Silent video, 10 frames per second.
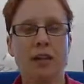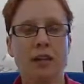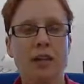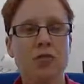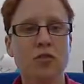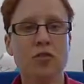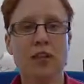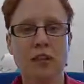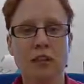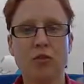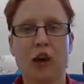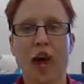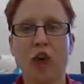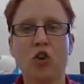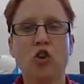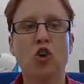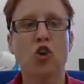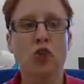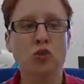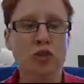And that gives you an idea of how
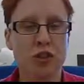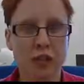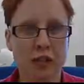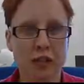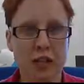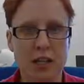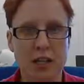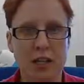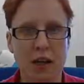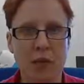close that is.